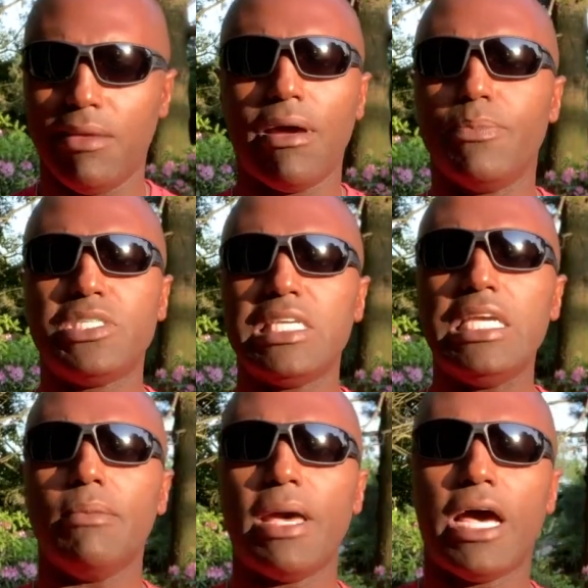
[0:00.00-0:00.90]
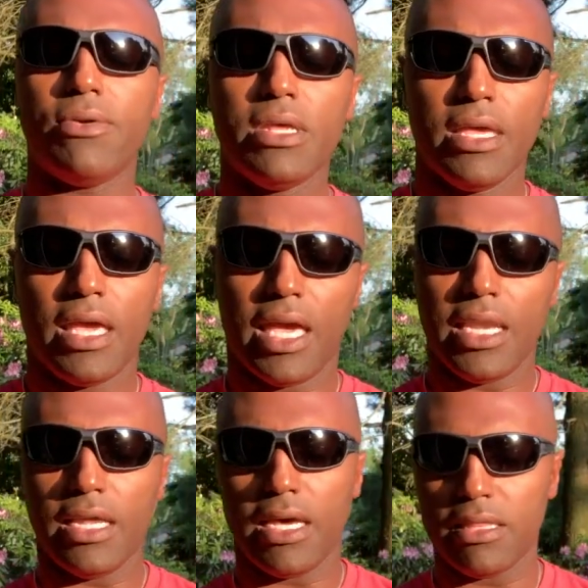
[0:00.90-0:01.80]
obscene amount,
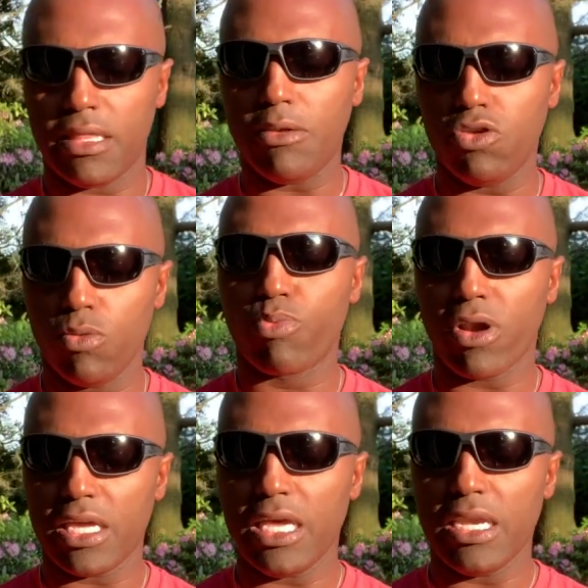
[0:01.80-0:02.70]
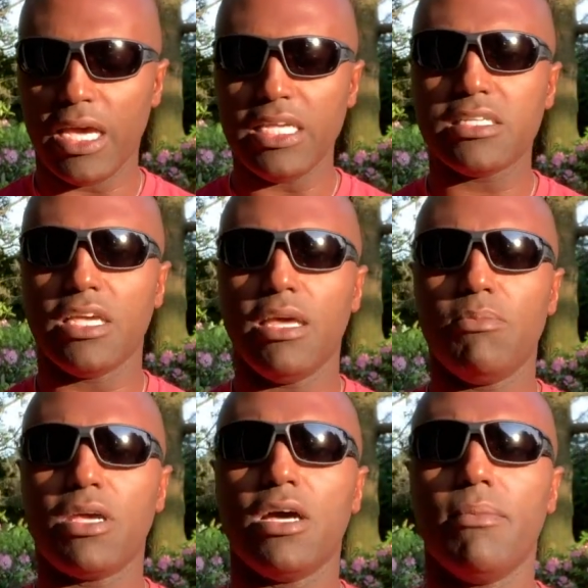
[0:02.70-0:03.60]
and they do break in nicely and
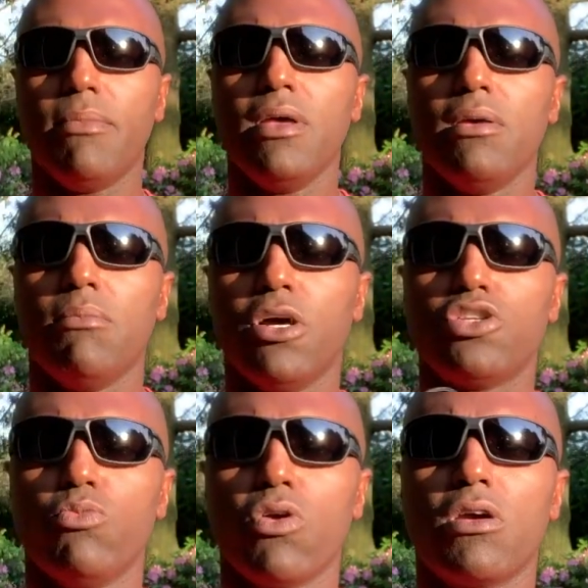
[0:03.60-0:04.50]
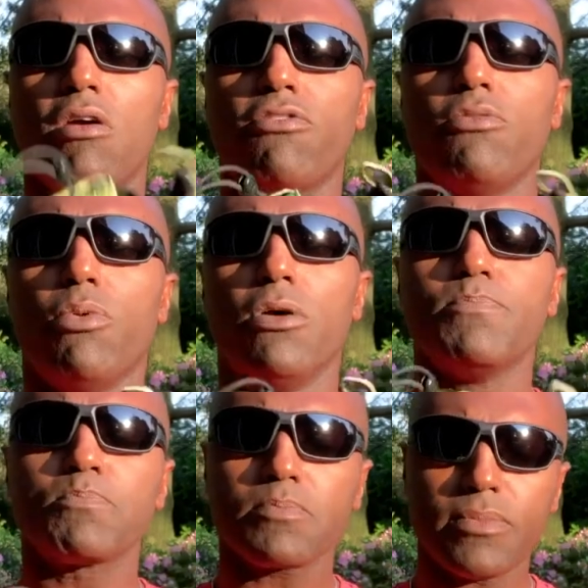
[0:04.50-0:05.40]
become much more comfortable.
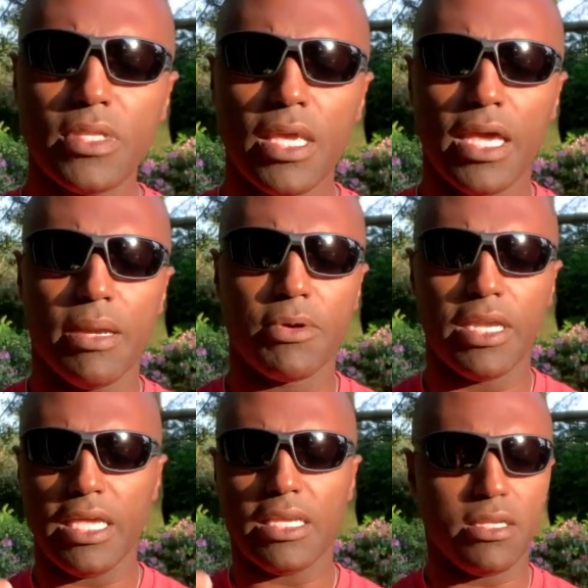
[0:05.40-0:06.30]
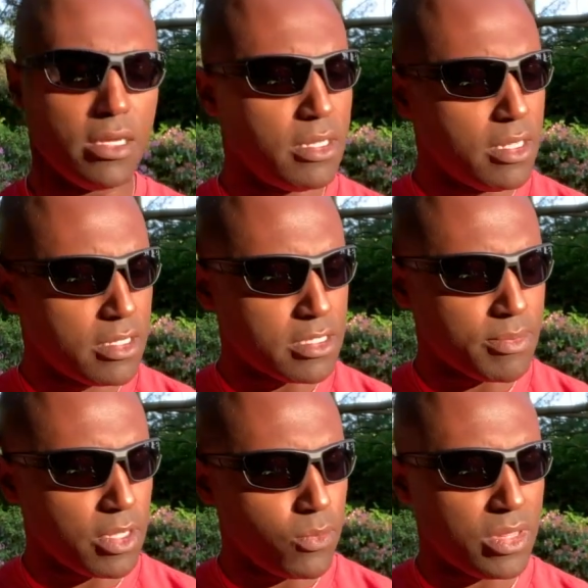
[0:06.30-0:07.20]
And I'm going to get to
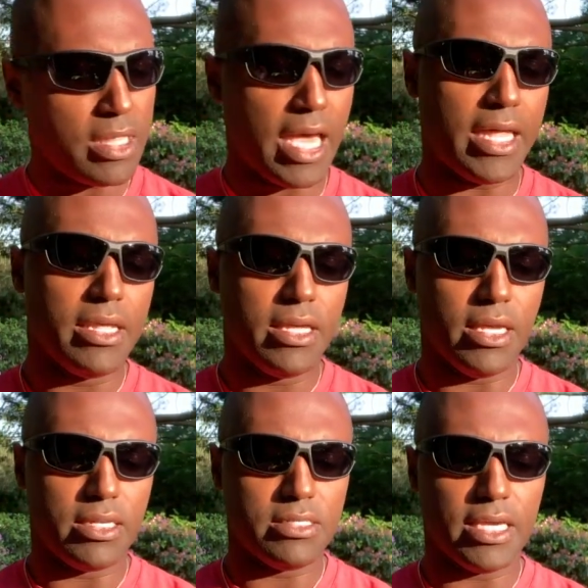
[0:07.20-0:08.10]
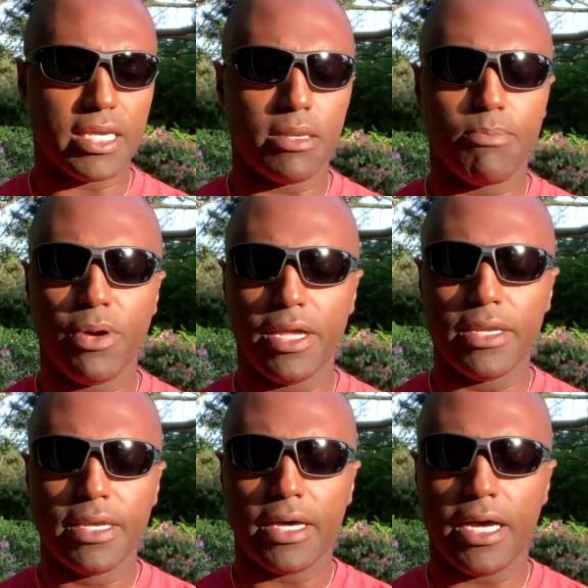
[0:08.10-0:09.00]
something with that in a second. But
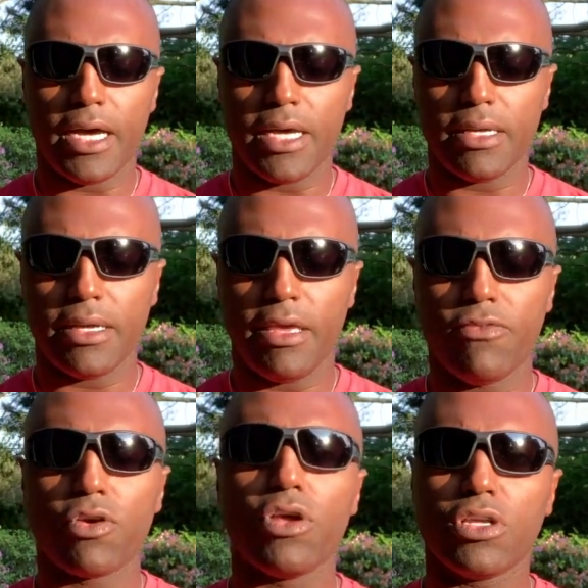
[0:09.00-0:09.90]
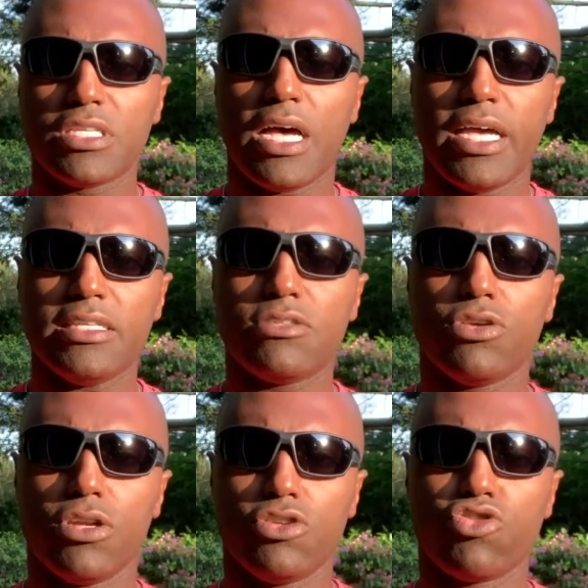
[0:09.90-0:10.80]
if you're going to size, you're
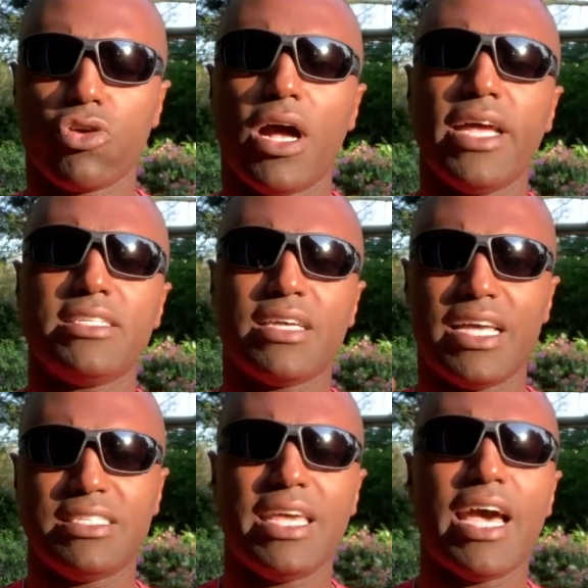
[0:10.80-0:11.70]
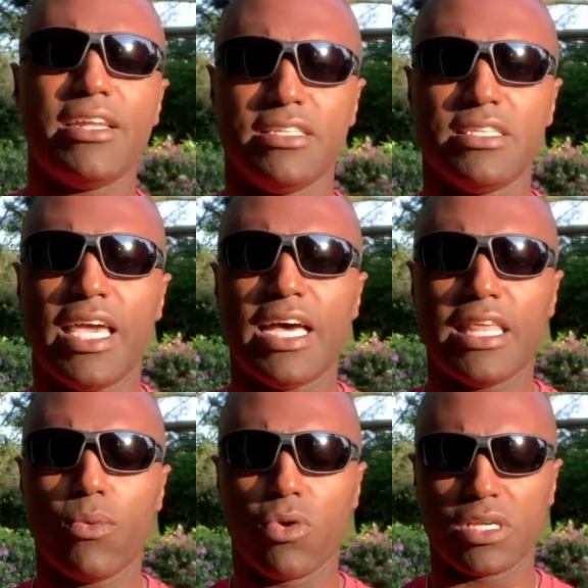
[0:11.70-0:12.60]
going to try size down and see how
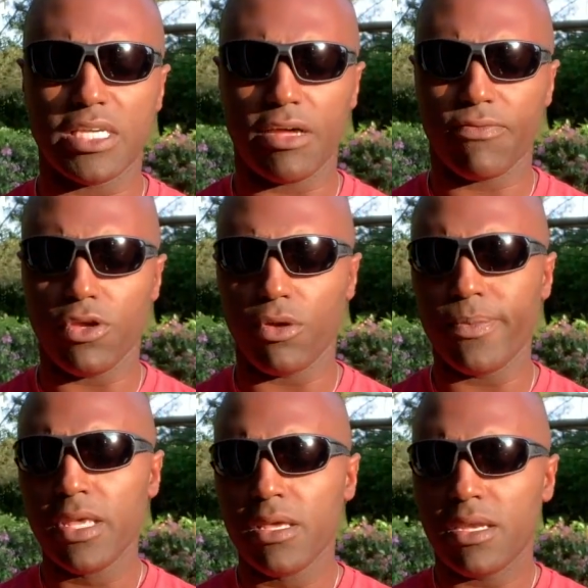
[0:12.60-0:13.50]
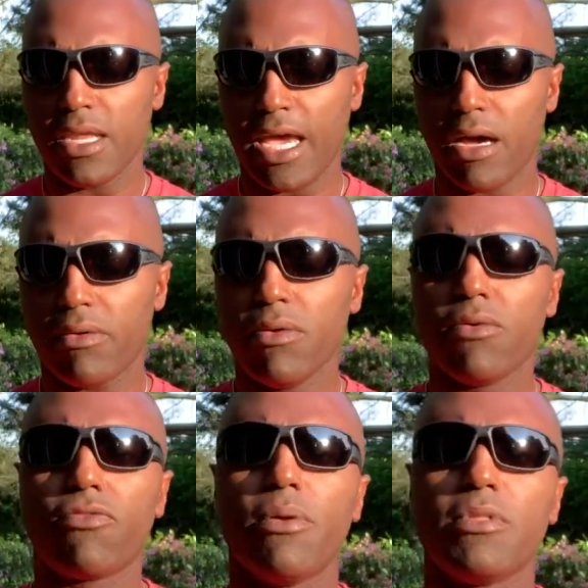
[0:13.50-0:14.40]
that works out for you. Now,
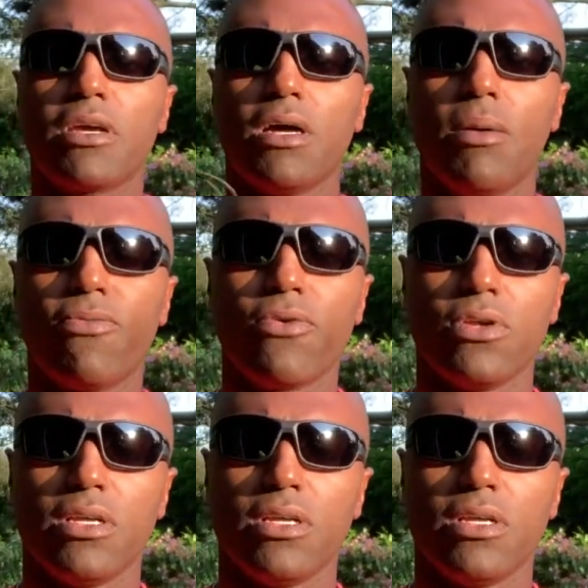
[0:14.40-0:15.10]
from the comfort